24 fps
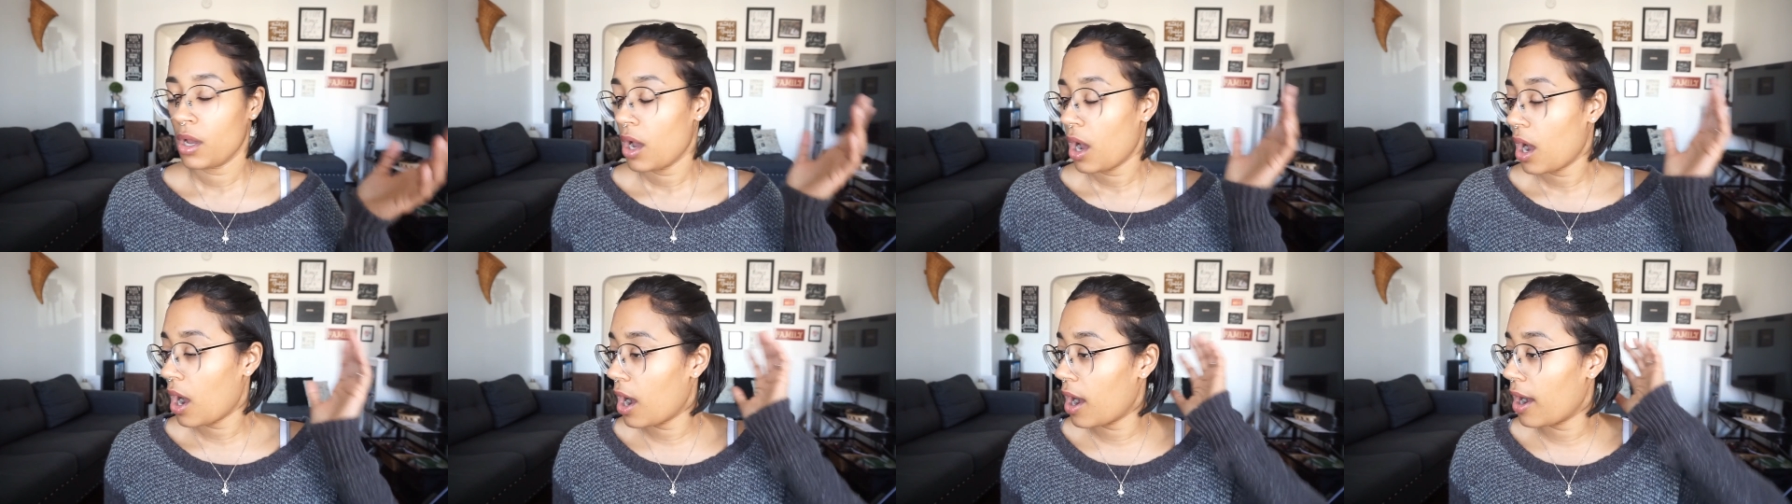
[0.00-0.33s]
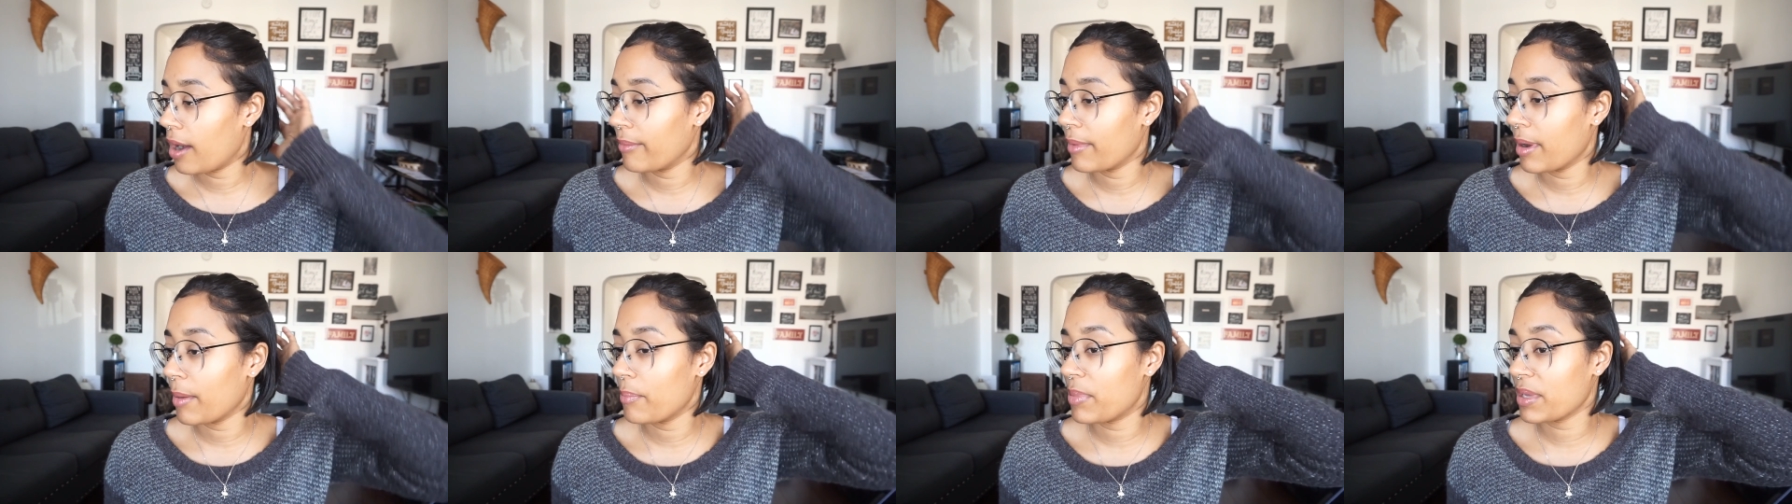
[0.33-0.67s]

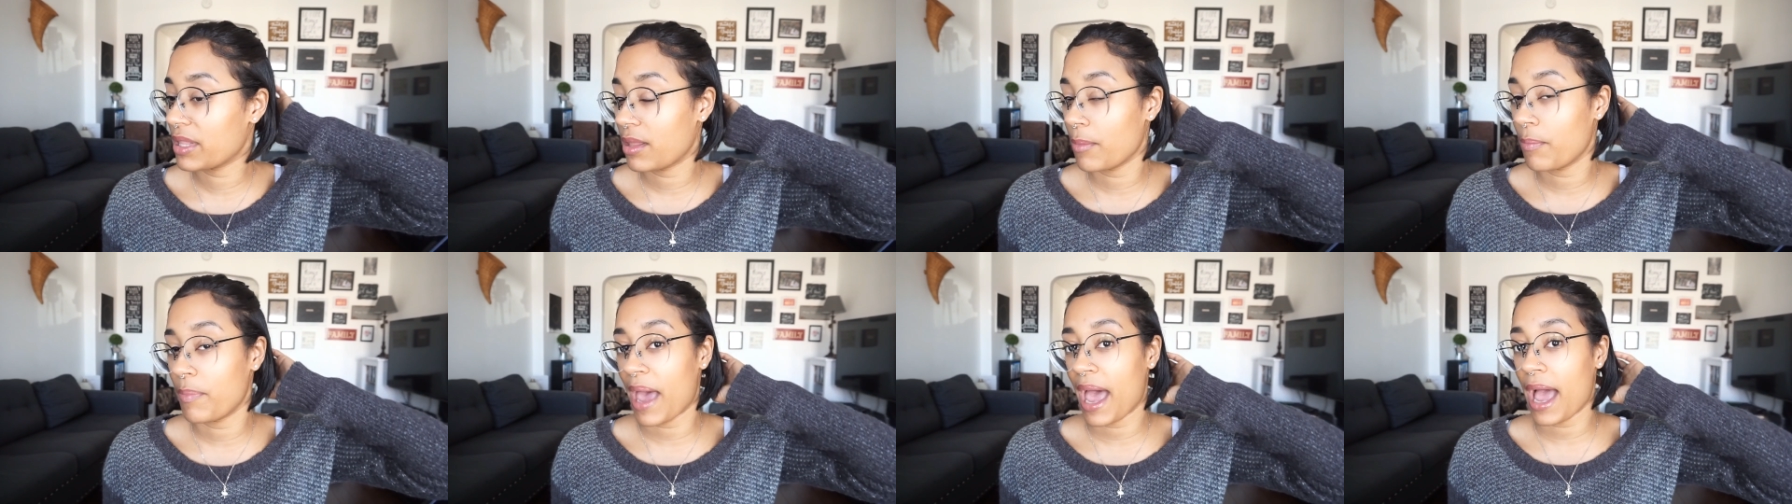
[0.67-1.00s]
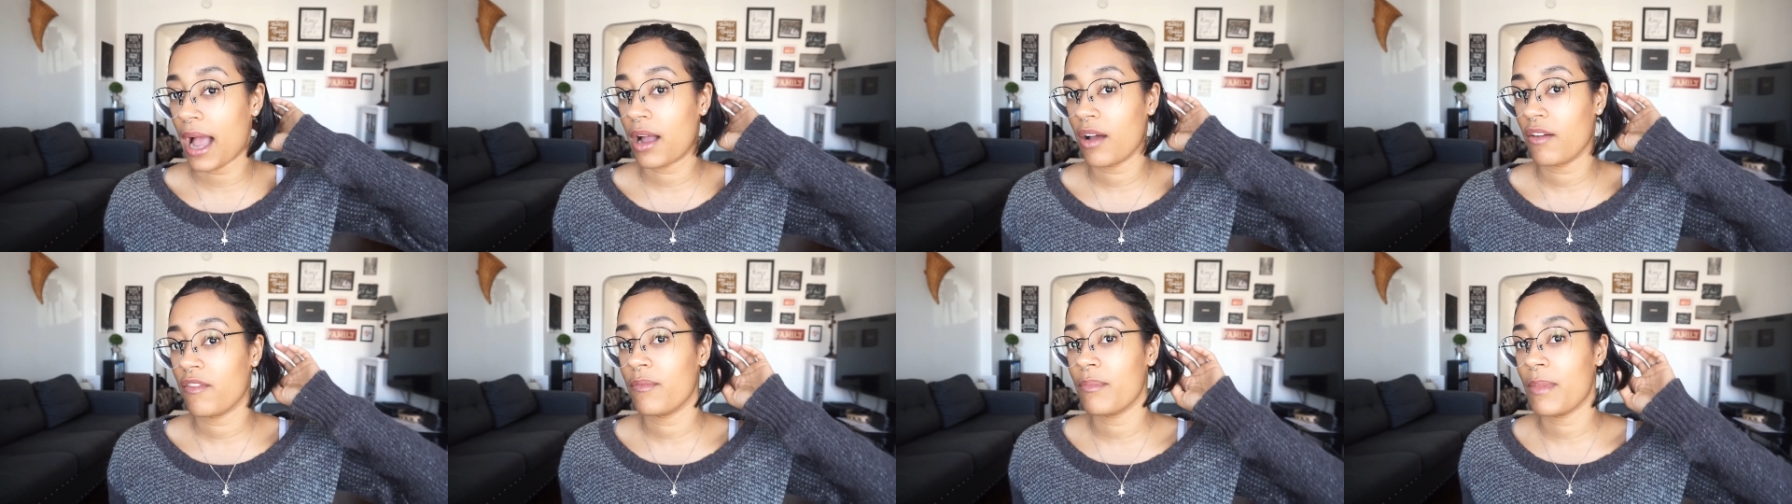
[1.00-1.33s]
Um, but the
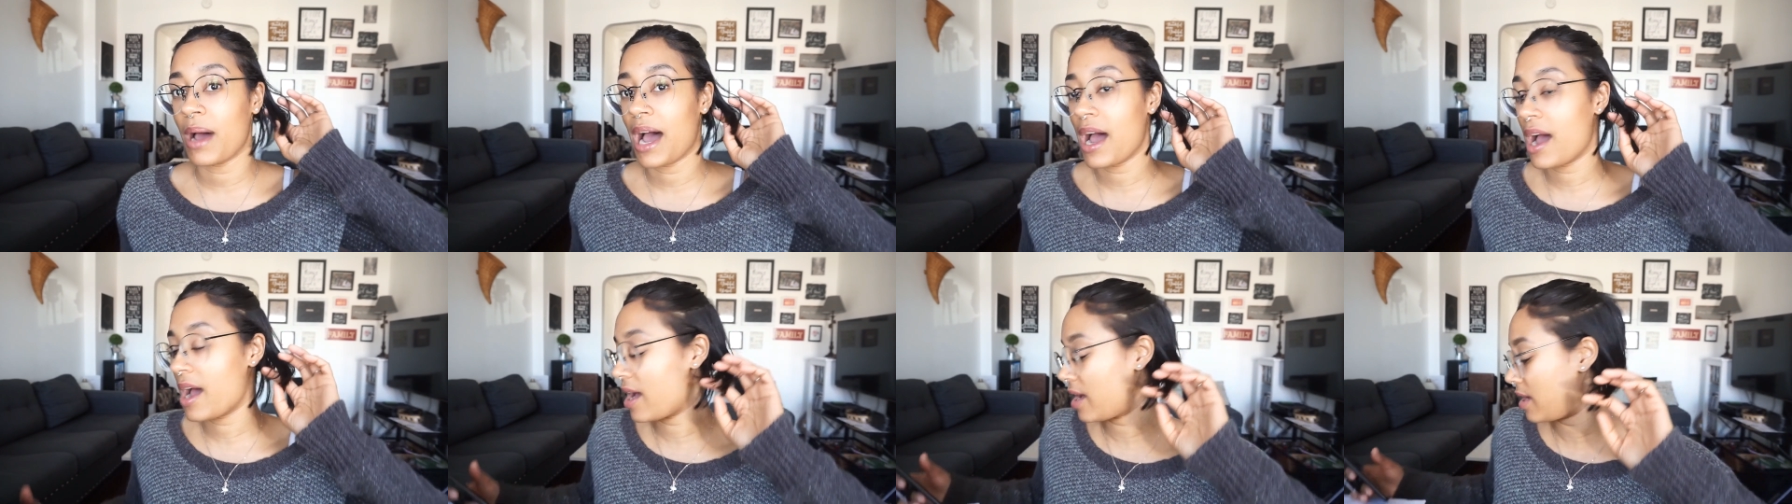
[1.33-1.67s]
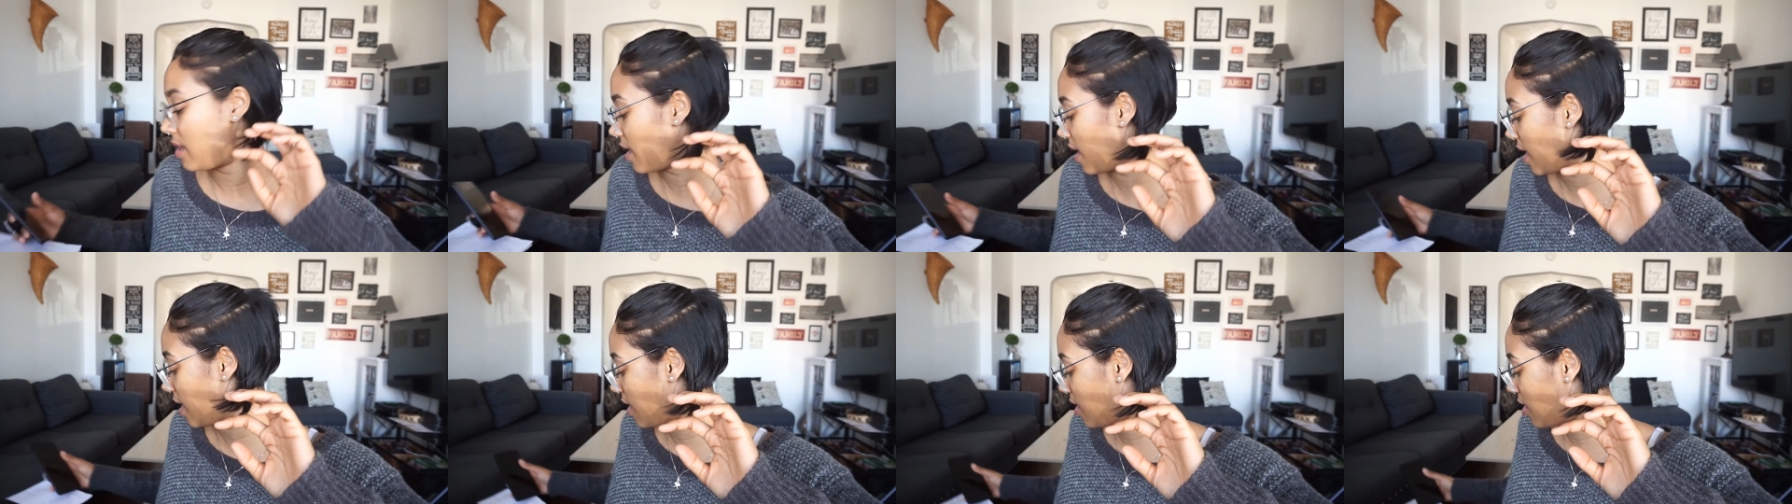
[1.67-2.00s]
back of my
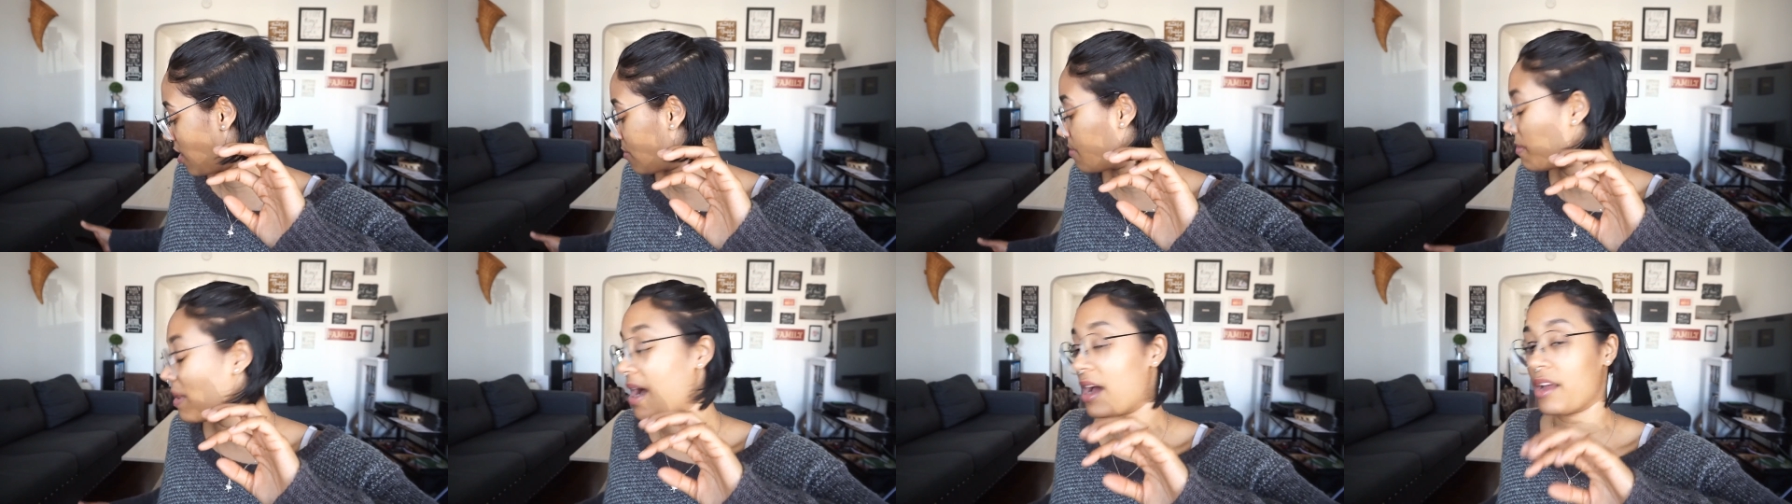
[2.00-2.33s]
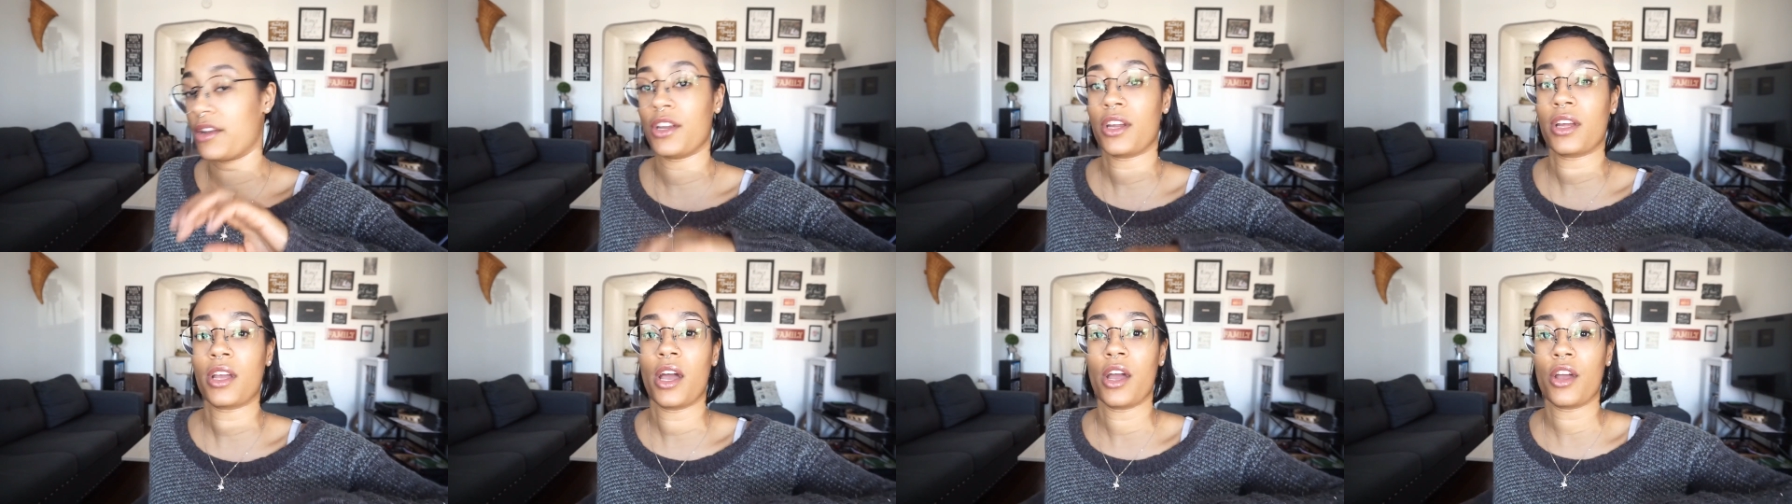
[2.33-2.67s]
hair, my
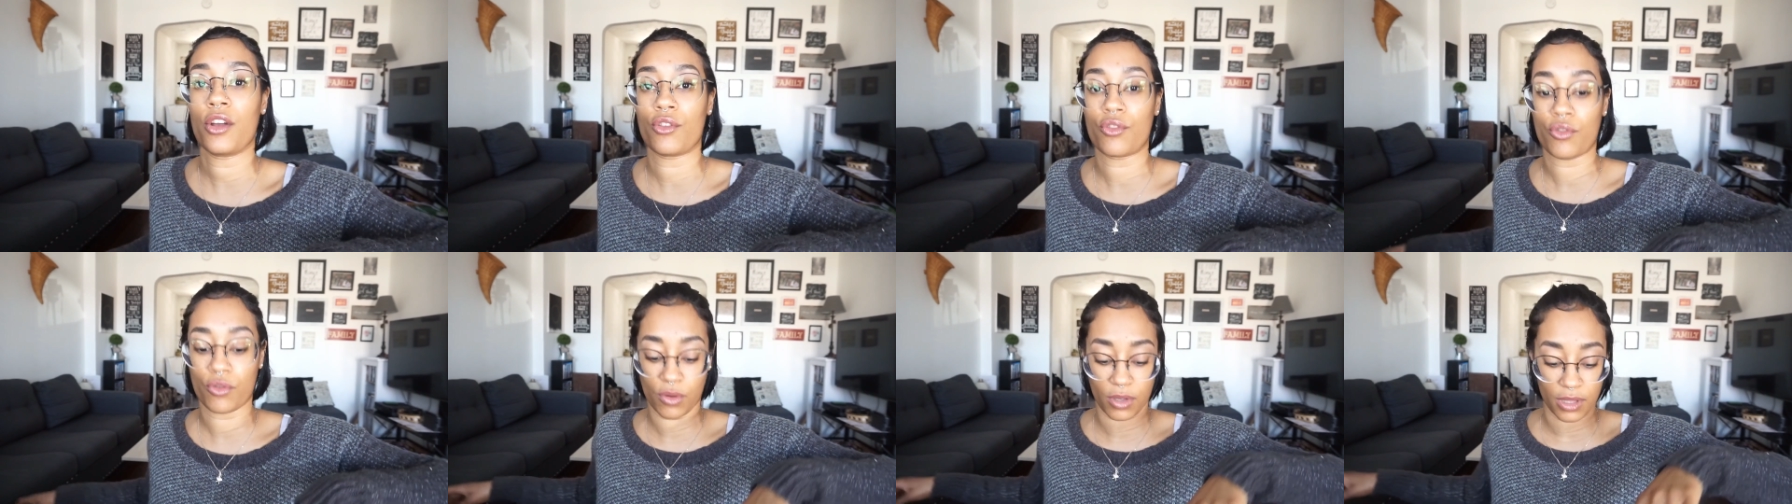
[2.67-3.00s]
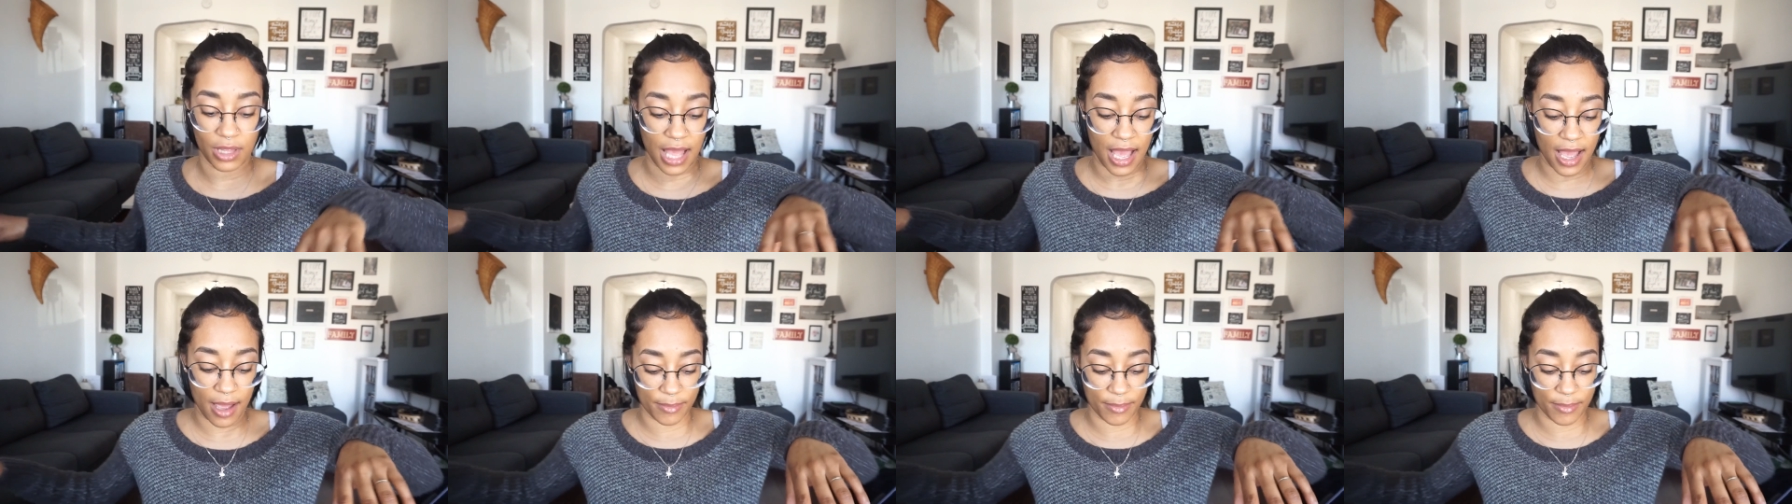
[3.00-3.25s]
undercut grew a lot.